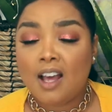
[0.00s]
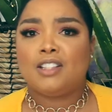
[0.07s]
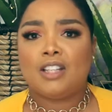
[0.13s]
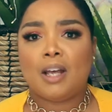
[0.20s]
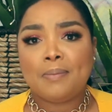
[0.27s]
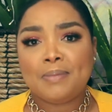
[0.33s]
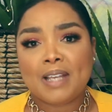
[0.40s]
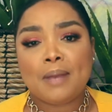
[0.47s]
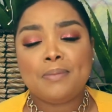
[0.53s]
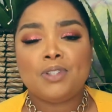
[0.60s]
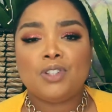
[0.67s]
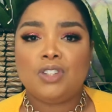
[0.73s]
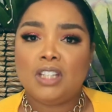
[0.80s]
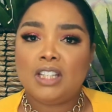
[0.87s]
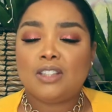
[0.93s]
Sometimes
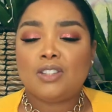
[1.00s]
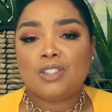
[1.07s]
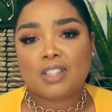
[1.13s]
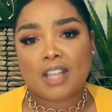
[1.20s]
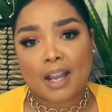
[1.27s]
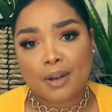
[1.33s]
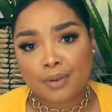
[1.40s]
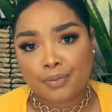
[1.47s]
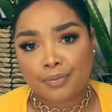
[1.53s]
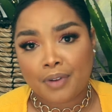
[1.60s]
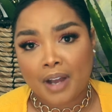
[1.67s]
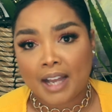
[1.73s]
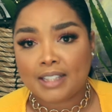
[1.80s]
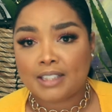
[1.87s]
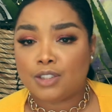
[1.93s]
you need to
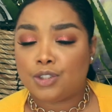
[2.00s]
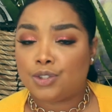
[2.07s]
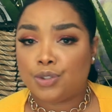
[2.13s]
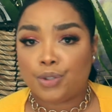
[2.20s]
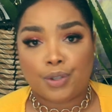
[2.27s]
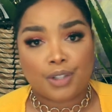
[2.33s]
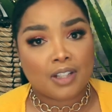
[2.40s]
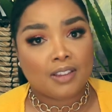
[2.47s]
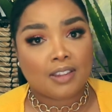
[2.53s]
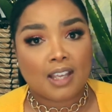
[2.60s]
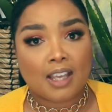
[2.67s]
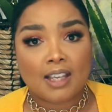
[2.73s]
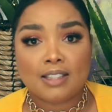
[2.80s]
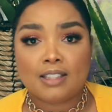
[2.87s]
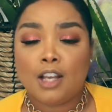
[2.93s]
sacrifice certain
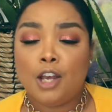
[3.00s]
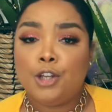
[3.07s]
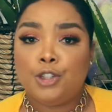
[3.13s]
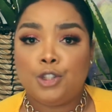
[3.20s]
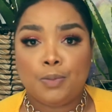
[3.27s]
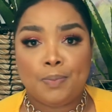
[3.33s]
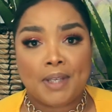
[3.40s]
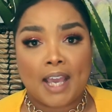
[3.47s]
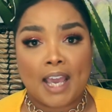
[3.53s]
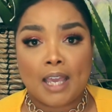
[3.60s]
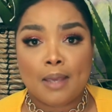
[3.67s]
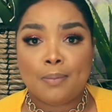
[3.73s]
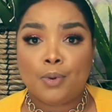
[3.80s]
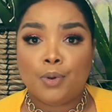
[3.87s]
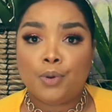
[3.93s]
things to be
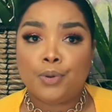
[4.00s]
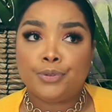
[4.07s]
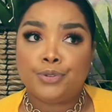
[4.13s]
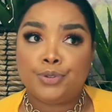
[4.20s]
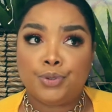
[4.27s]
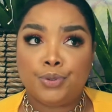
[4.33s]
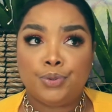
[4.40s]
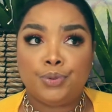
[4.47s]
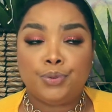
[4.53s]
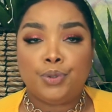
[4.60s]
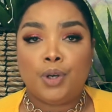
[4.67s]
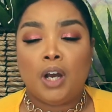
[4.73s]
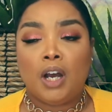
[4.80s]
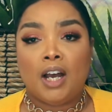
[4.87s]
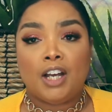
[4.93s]
able
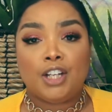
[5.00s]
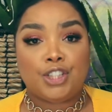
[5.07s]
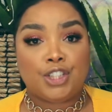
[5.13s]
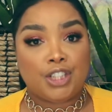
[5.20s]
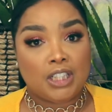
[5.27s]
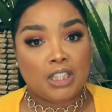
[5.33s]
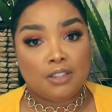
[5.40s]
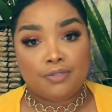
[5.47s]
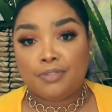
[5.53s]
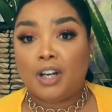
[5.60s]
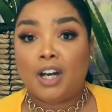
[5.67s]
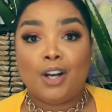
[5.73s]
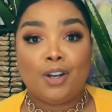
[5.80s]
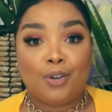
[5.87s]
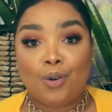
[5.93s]
to achieve
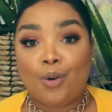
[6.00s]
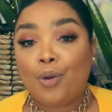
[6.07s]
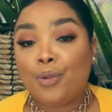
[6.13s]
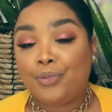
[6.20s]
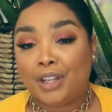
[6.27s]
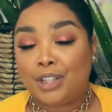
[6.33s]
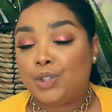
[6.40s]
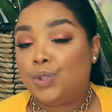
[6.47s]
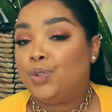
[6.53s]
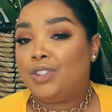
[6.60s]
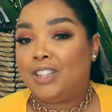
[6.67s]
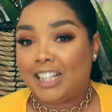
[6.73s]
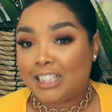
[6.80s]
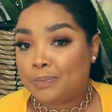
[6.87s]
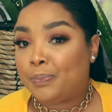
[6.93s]
a goal that you
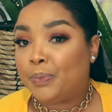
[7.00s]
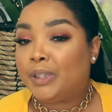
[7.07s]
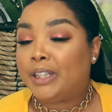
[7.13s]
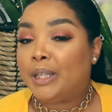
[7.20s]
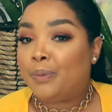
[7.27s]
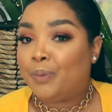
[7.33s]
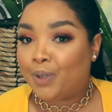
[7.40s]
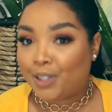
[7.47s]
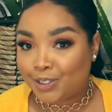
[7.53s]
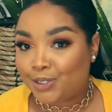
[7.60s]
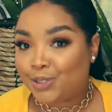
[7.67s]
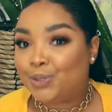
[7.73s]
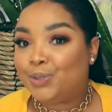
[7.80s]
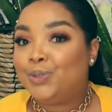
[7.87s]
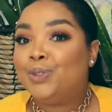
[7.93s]
desperately want
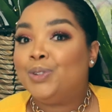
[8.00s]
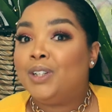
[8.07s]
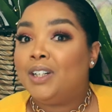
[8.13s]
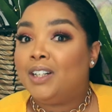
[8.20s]
to